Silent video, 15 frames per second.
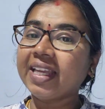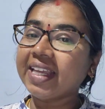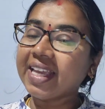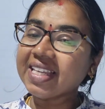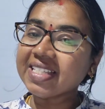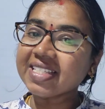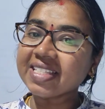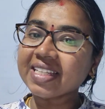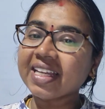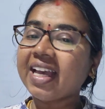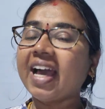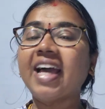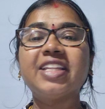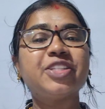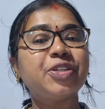Yes,
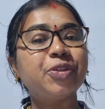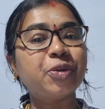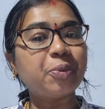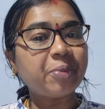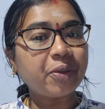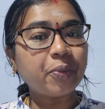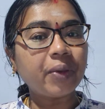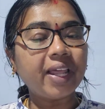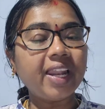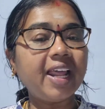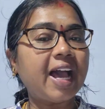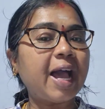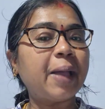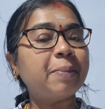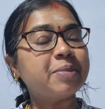and you know me well,
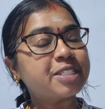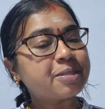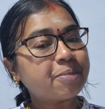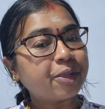I am Miss